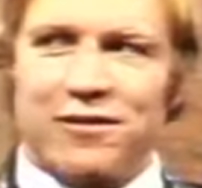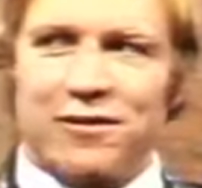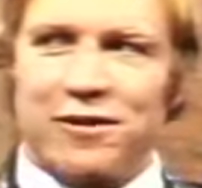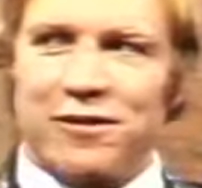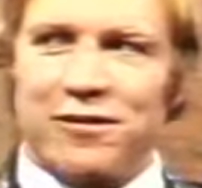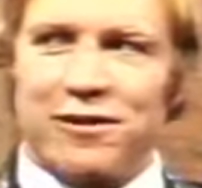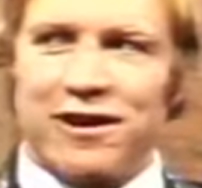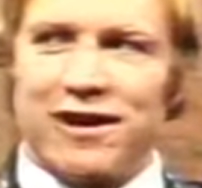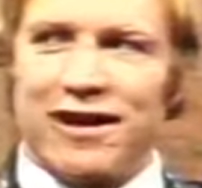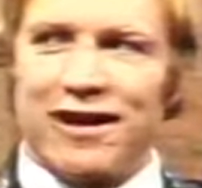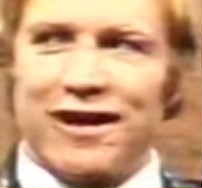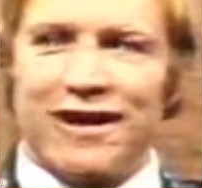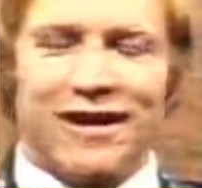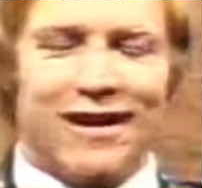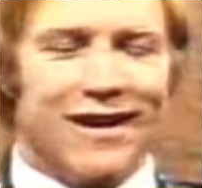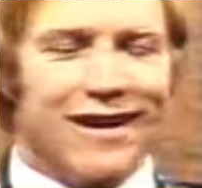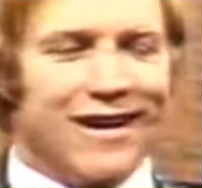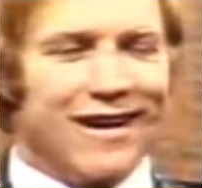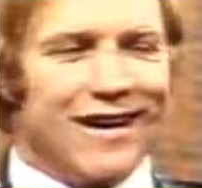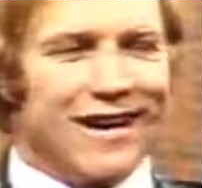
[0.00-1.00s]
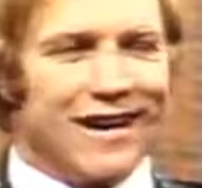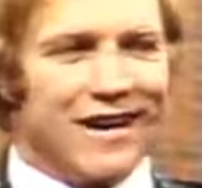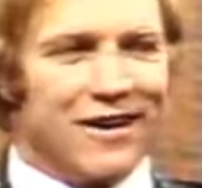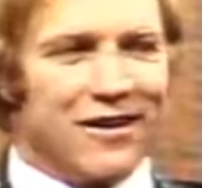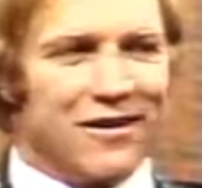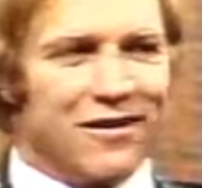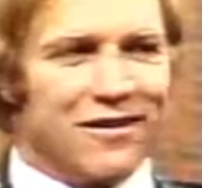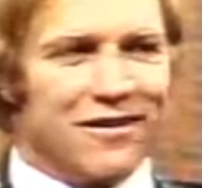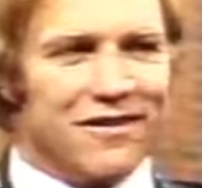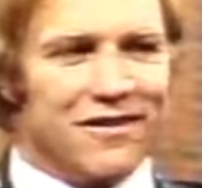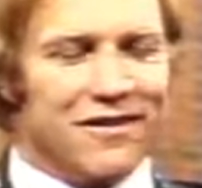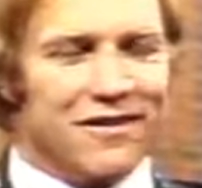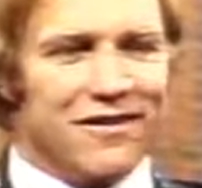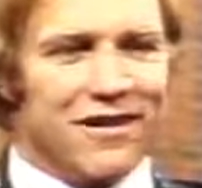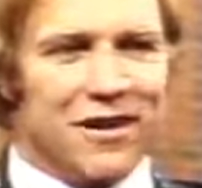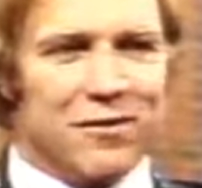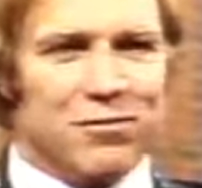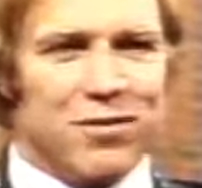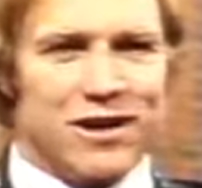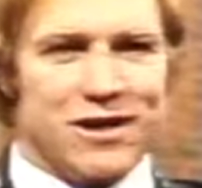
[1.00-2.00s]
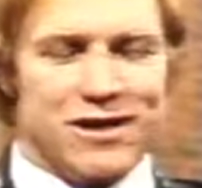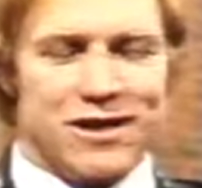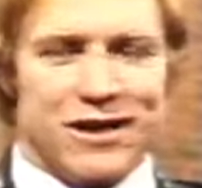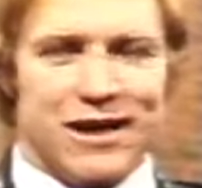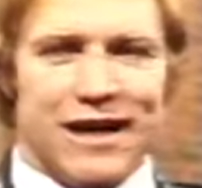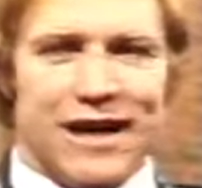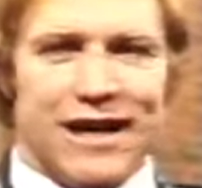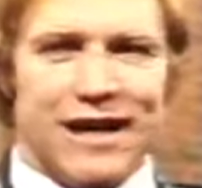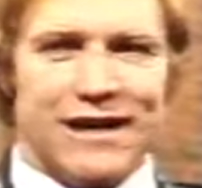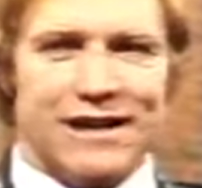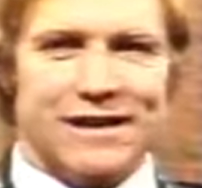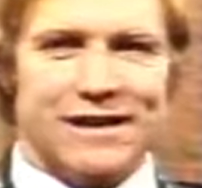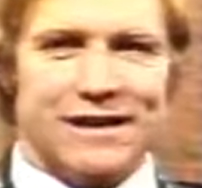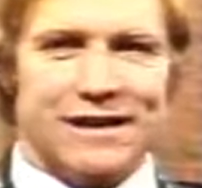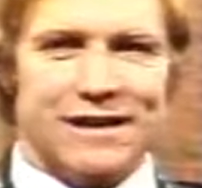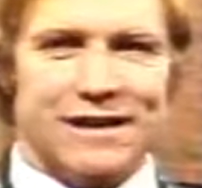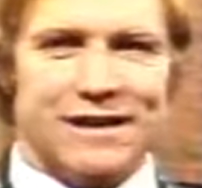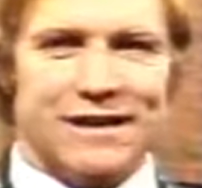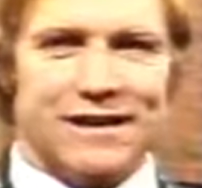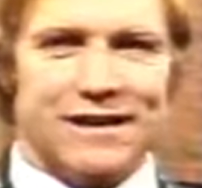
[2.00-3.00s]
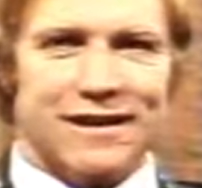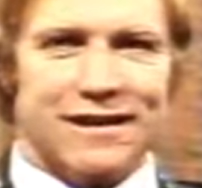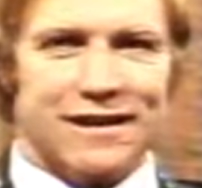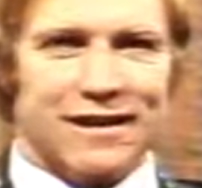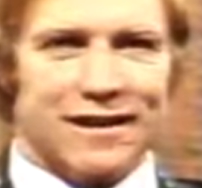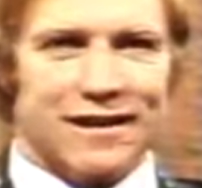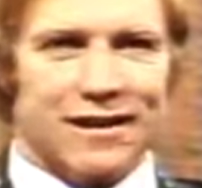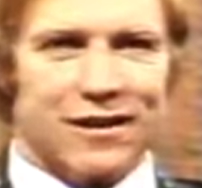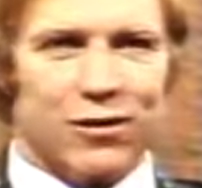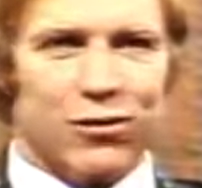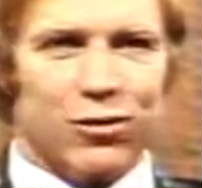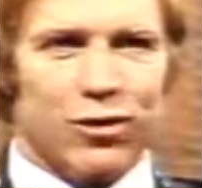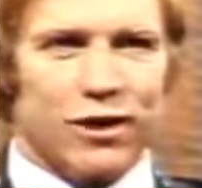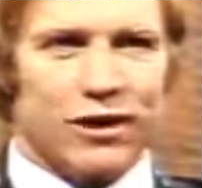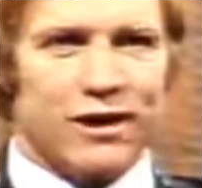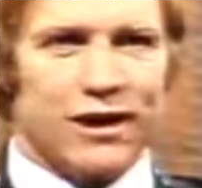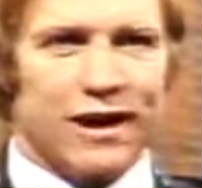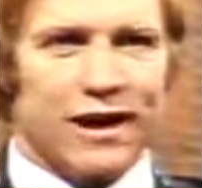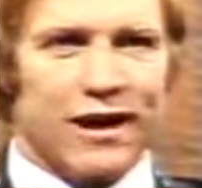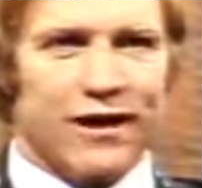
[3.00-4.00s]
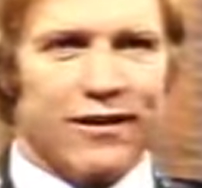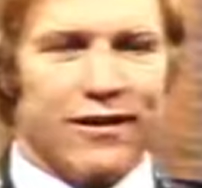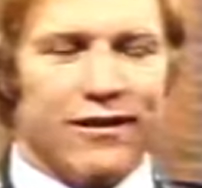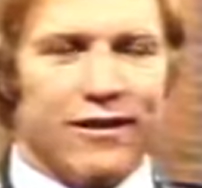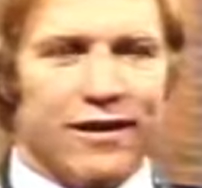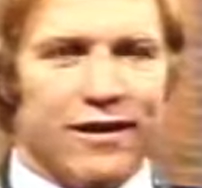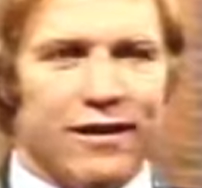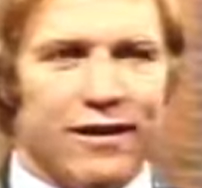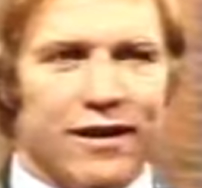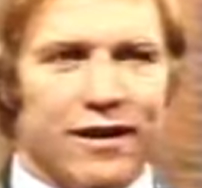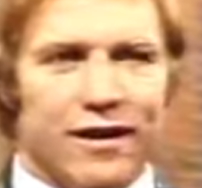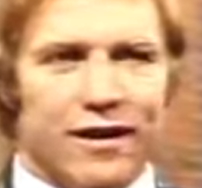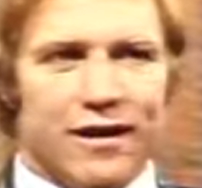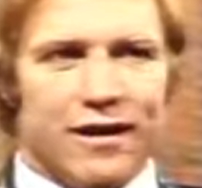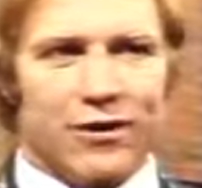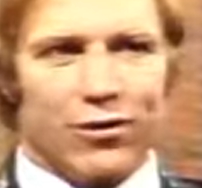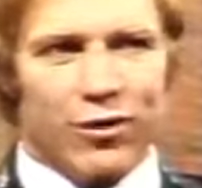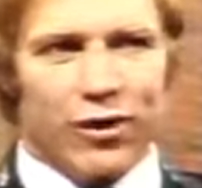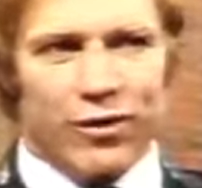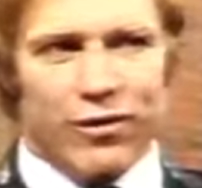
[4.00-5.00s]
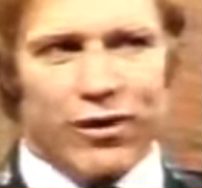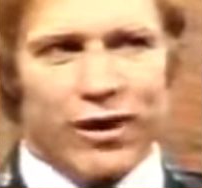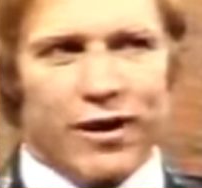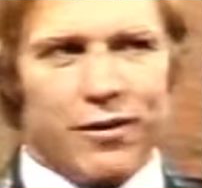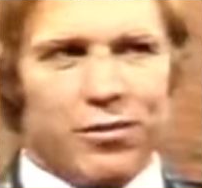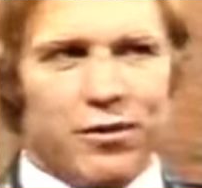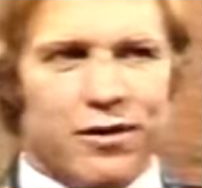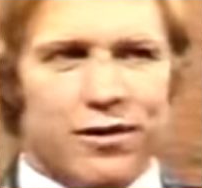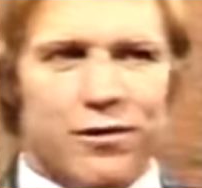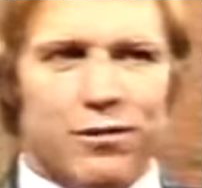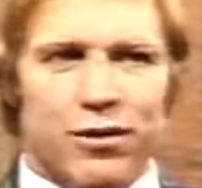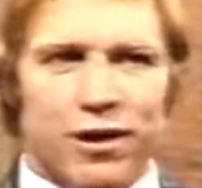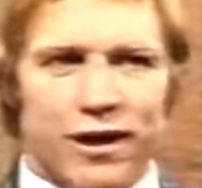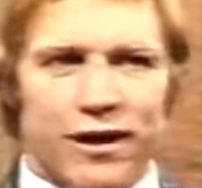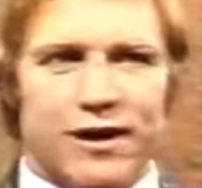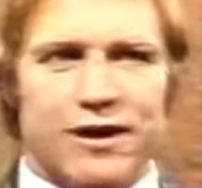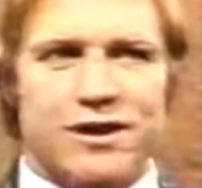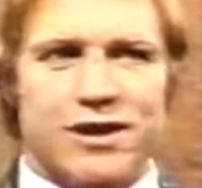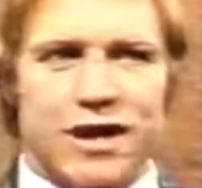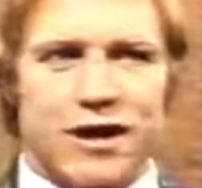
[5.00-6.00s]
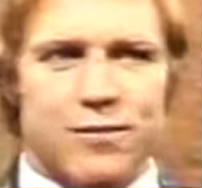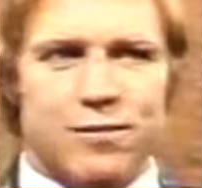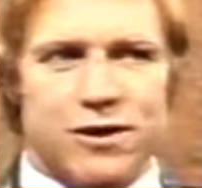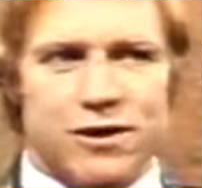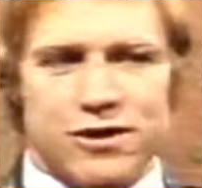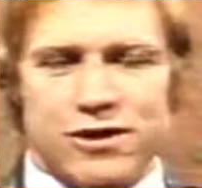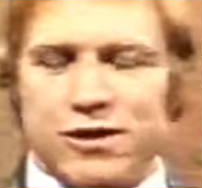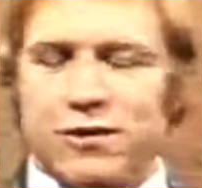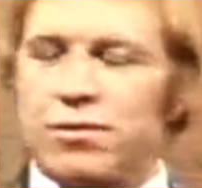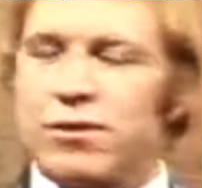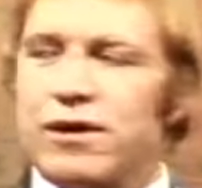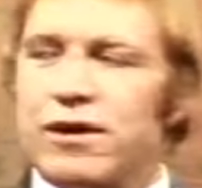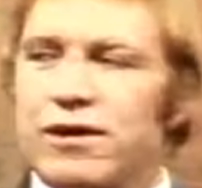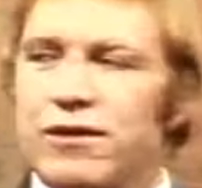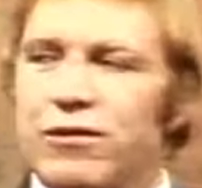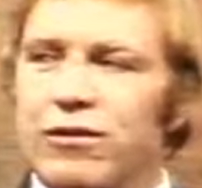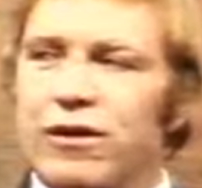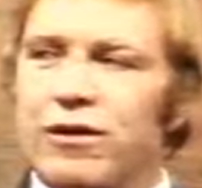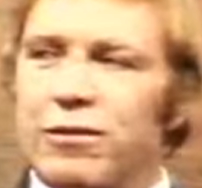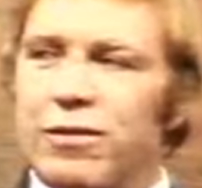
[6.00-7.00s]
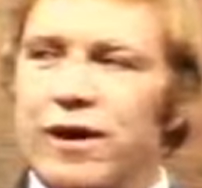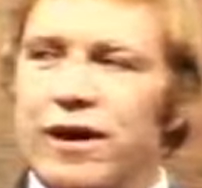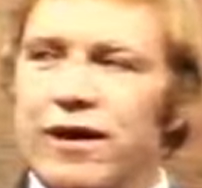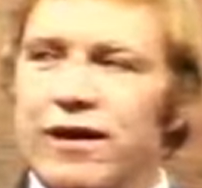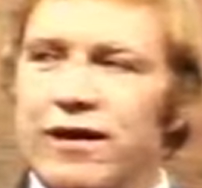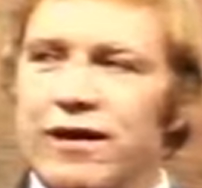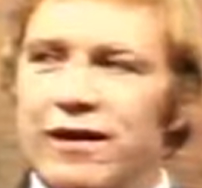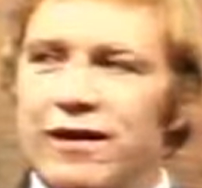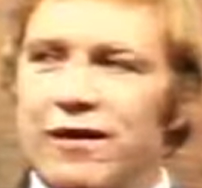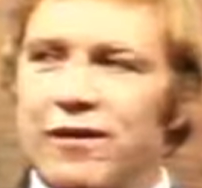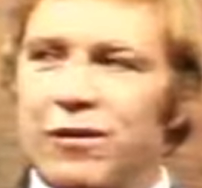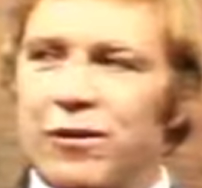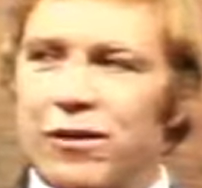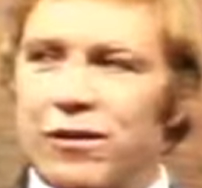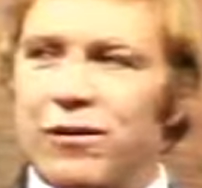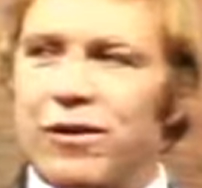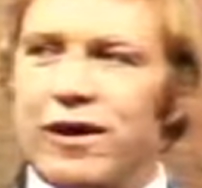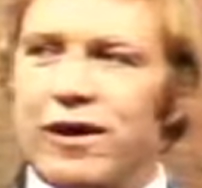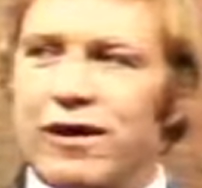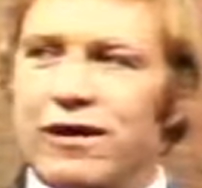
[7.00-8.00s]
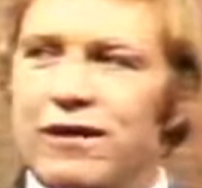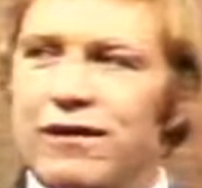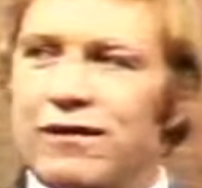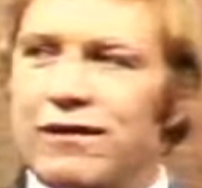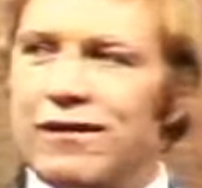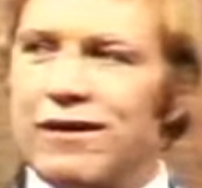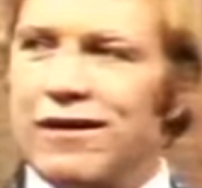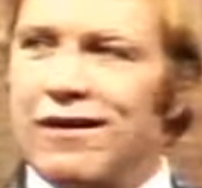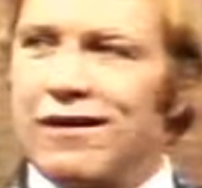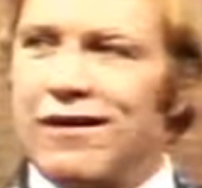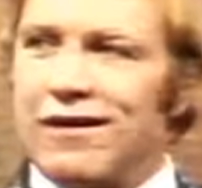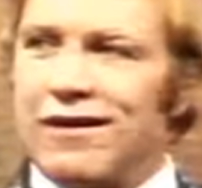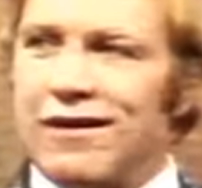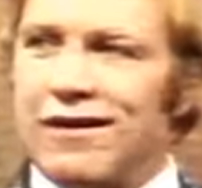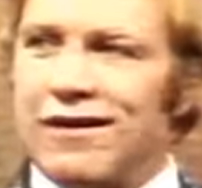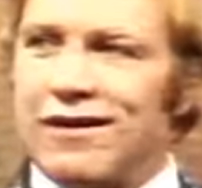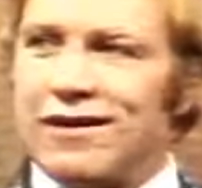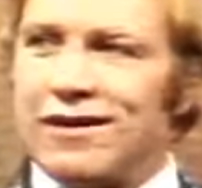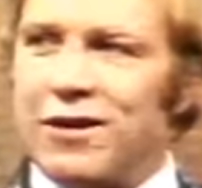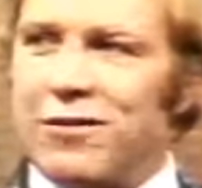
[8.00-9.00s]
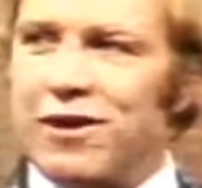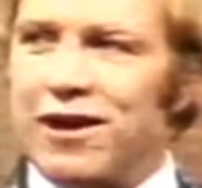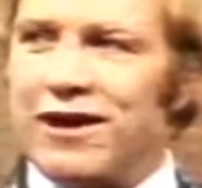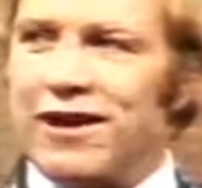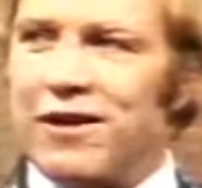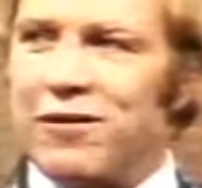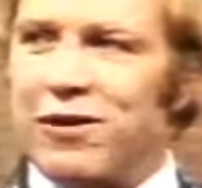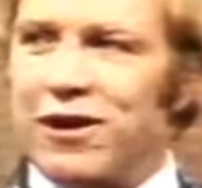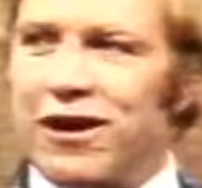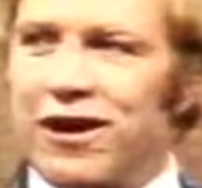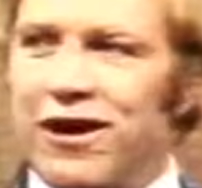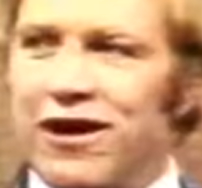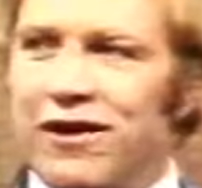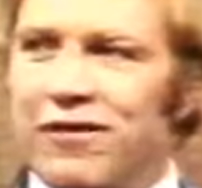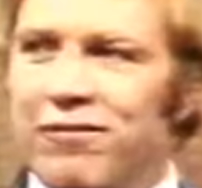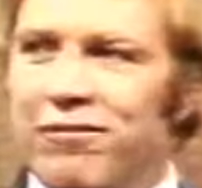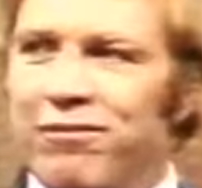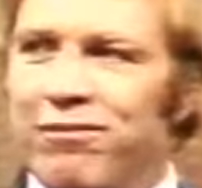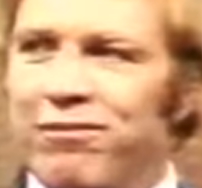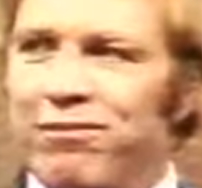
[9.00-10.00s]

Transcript: We really had a great bunch of guys, and uh, that all worked together, and we were able to bring the championship here to Winnipeg. Uh, what we all well, there was a, there was a time